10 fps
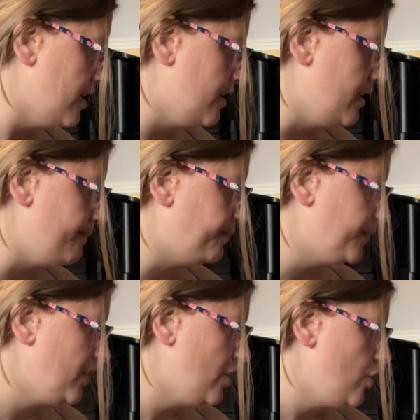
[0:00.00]
Um,
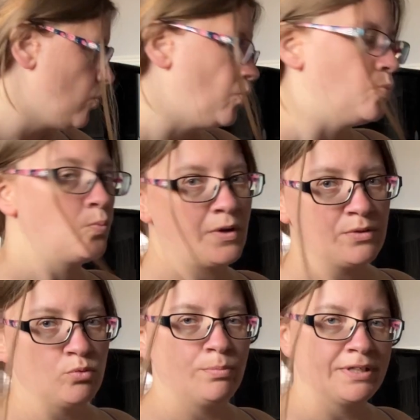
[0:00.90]
one
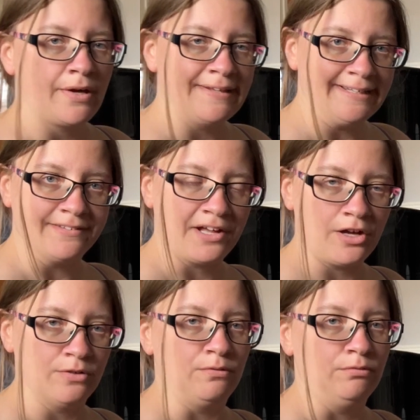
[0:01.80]
will be going the
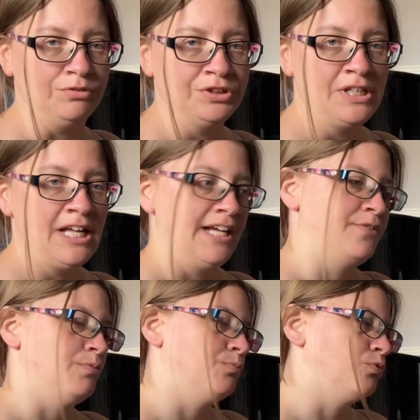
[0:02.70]
hold and
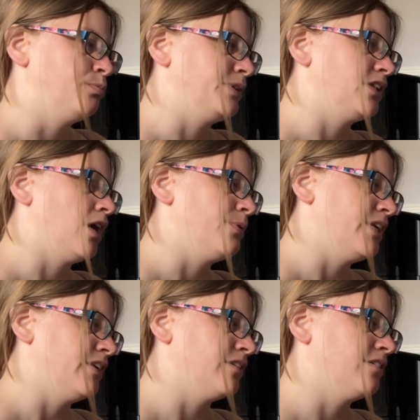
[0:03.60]
one will be
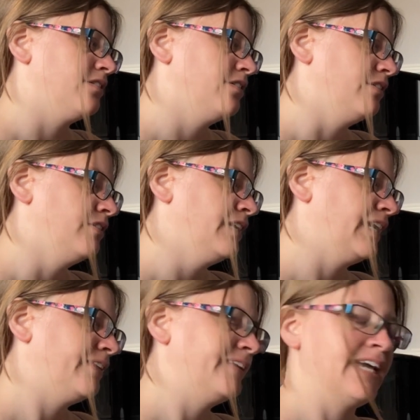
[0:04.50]
going
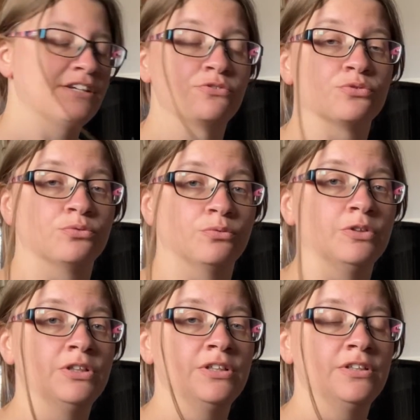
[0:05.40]
in the actual
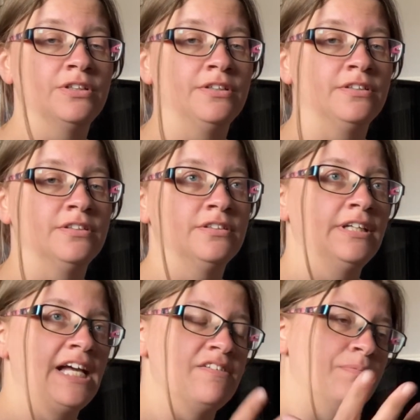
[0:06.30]

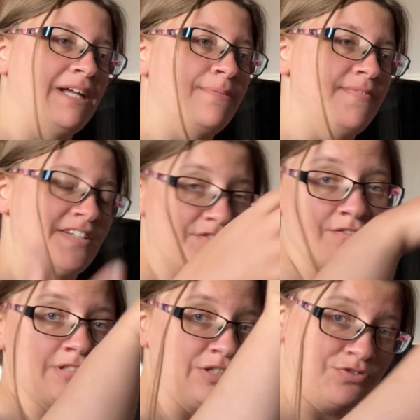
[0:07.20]
airplane bus,
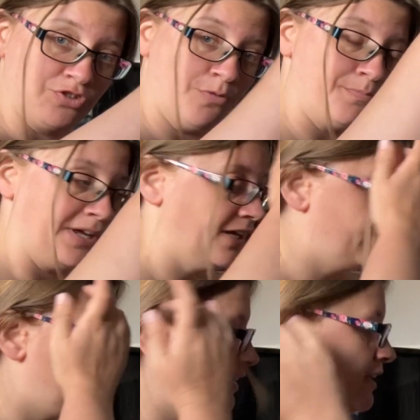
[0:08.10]
like on top bit.
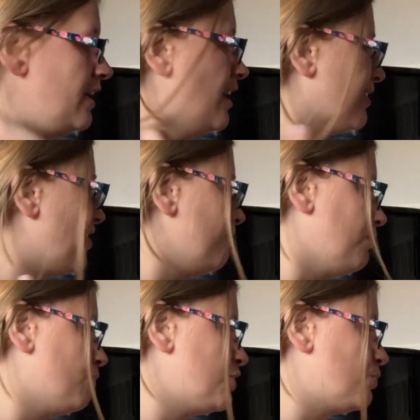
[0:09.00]
Can't
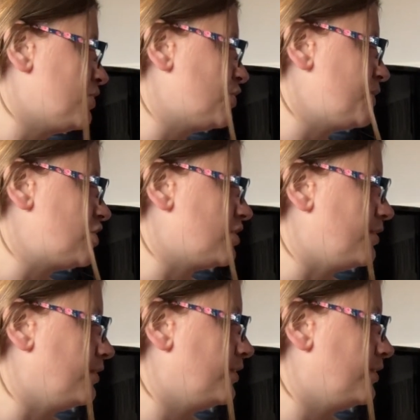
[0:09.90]
remember which one's which though.